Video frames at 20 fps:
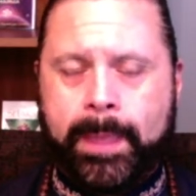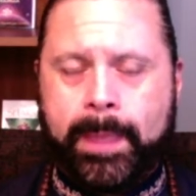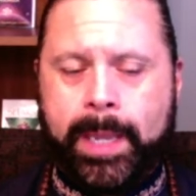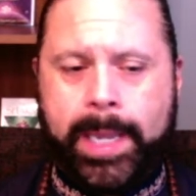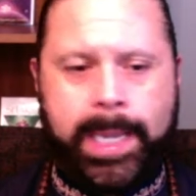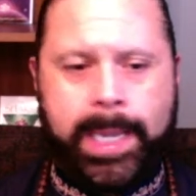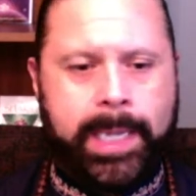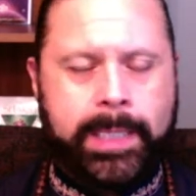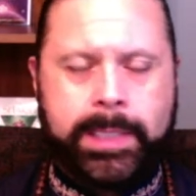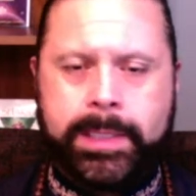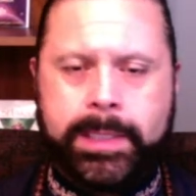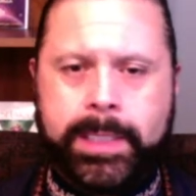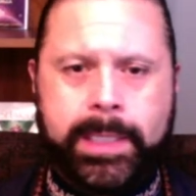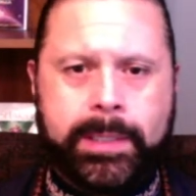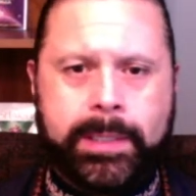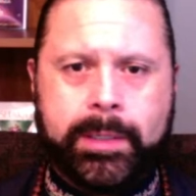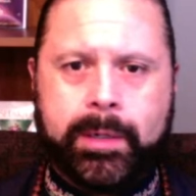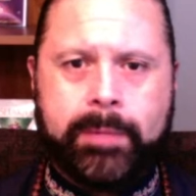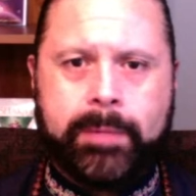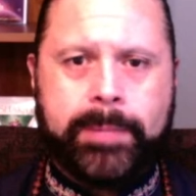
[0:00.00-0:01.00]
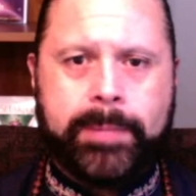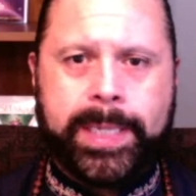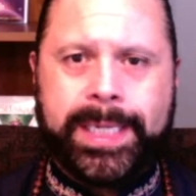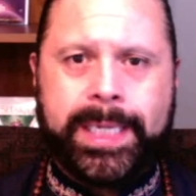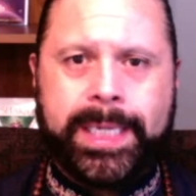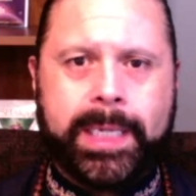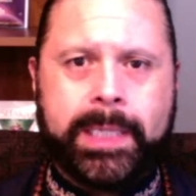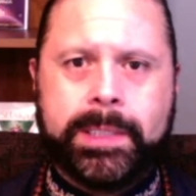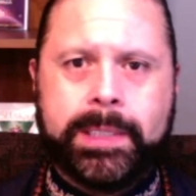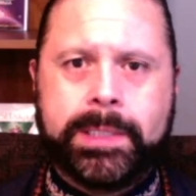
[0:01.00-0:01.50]
And indeed, there are
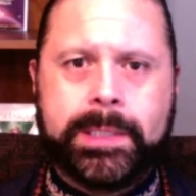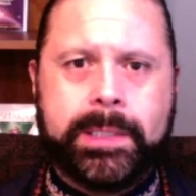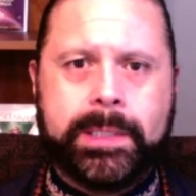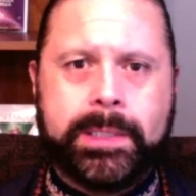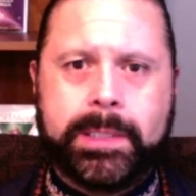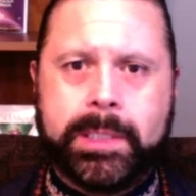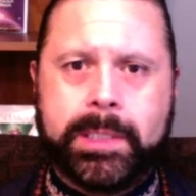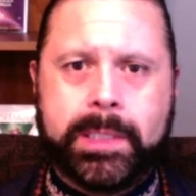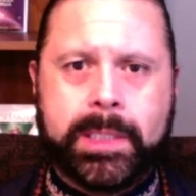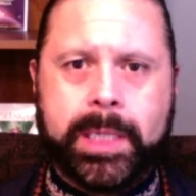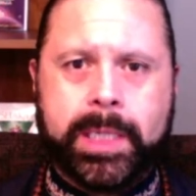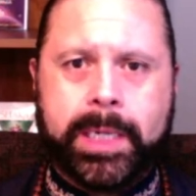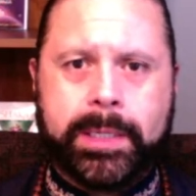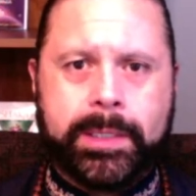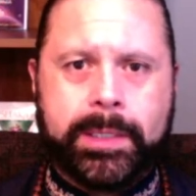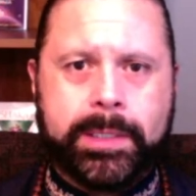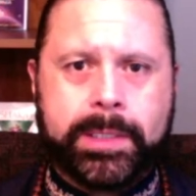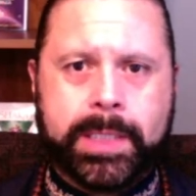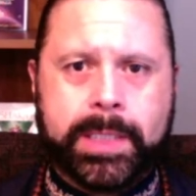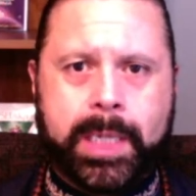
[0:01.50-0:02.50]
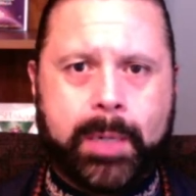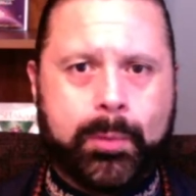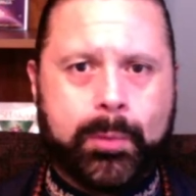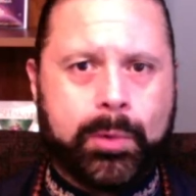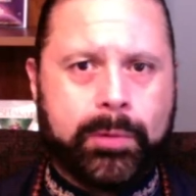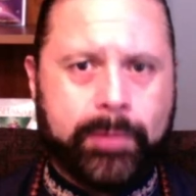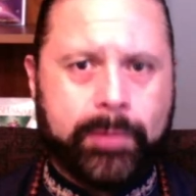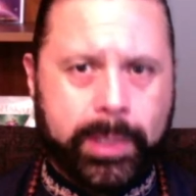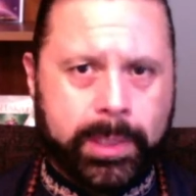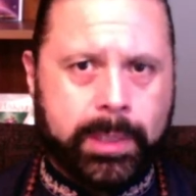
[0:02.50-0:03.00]
many instances like this that
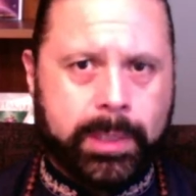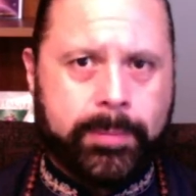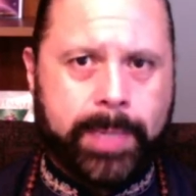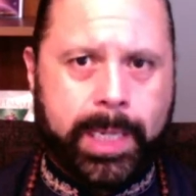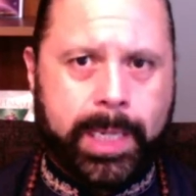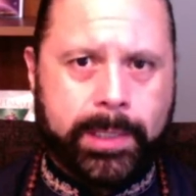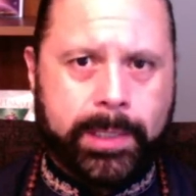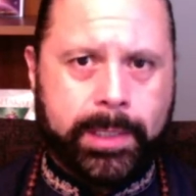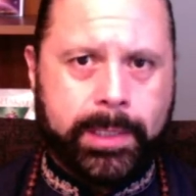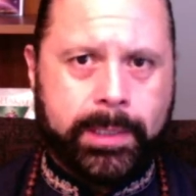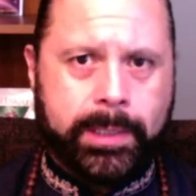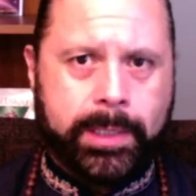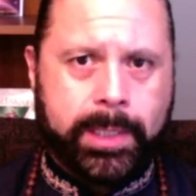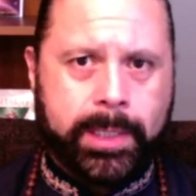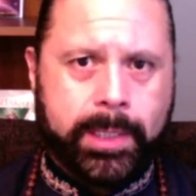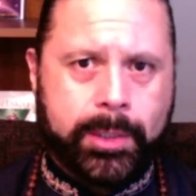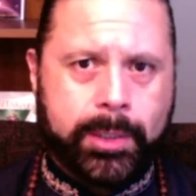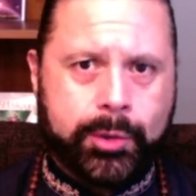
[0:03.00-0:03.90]
were written about in